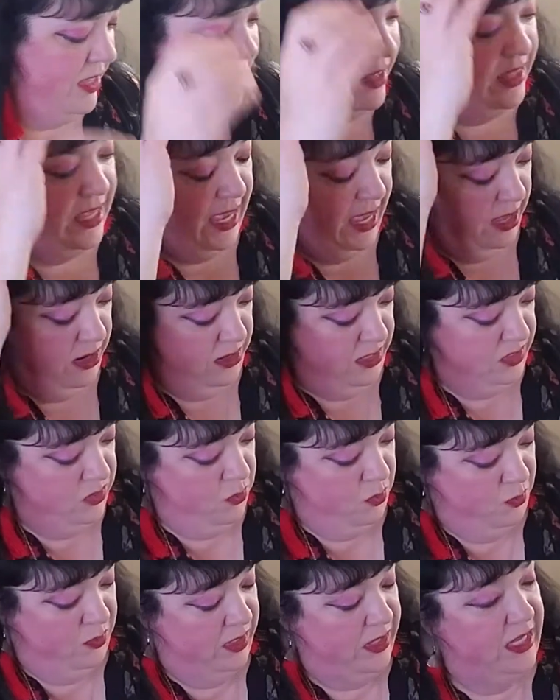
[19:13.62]
think the add-ons
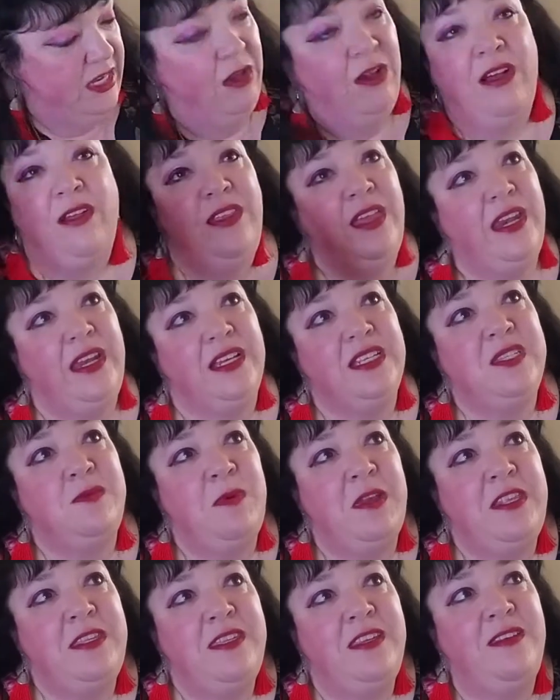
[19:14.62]
were really all that
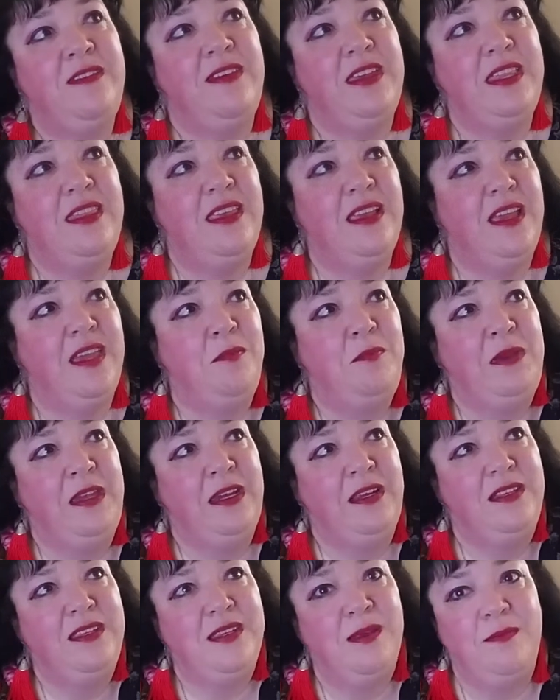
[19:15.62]
expensive. I think I
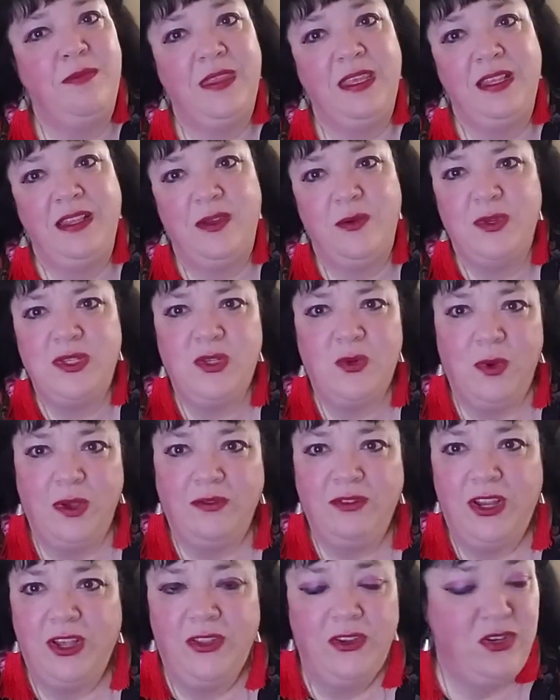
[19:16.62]
picked something that was
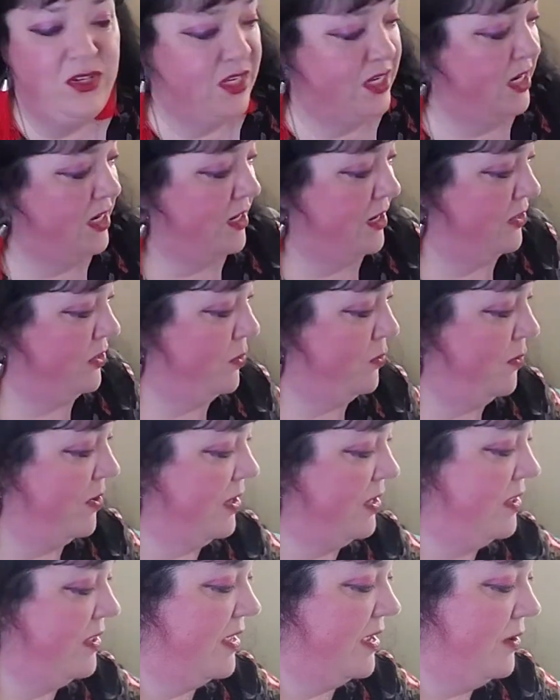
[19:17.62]
$12 and another
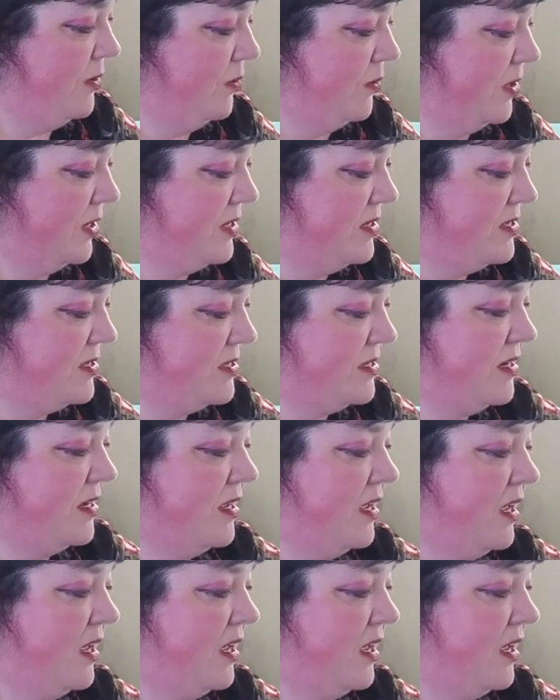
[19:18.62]
one that was